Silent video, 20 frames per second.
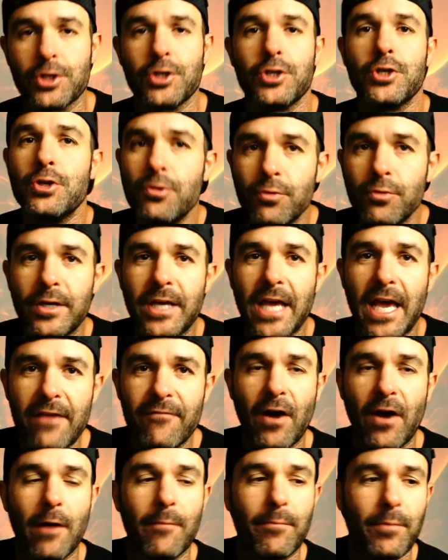You
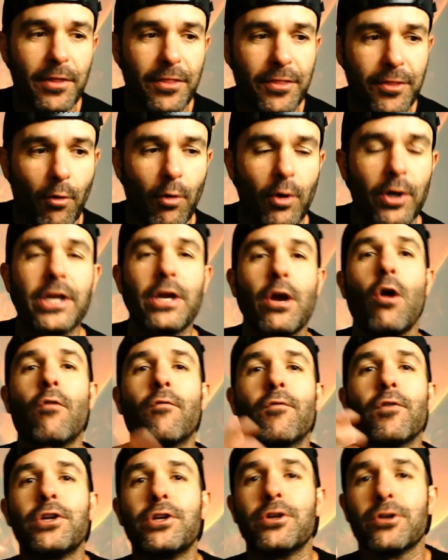gave up authority
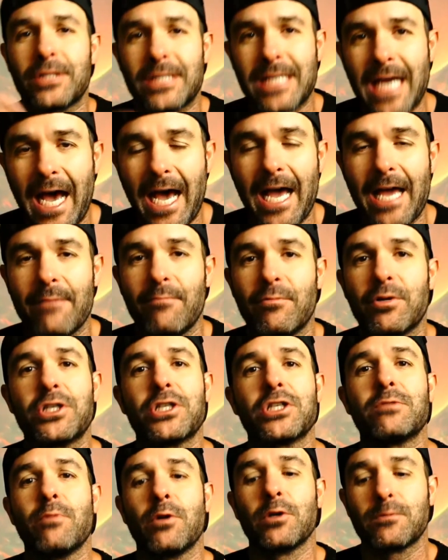over your time, which
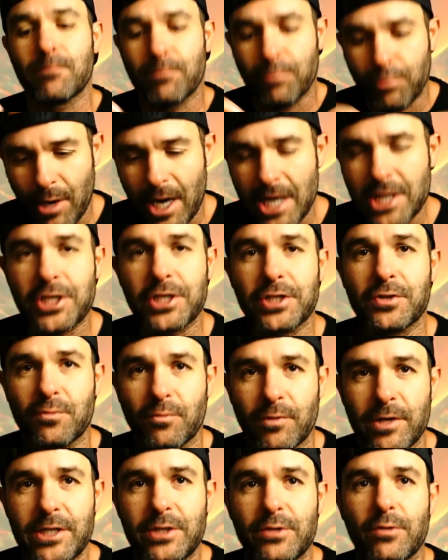is most precious
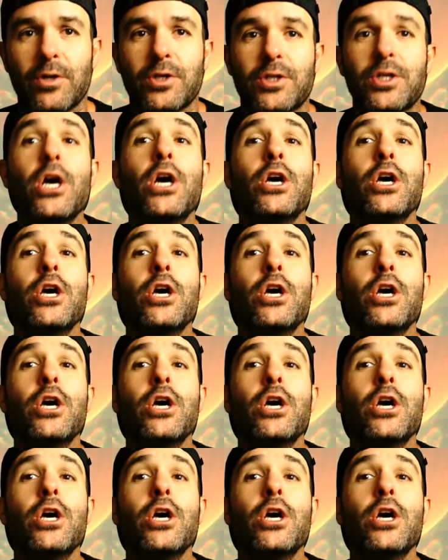resource.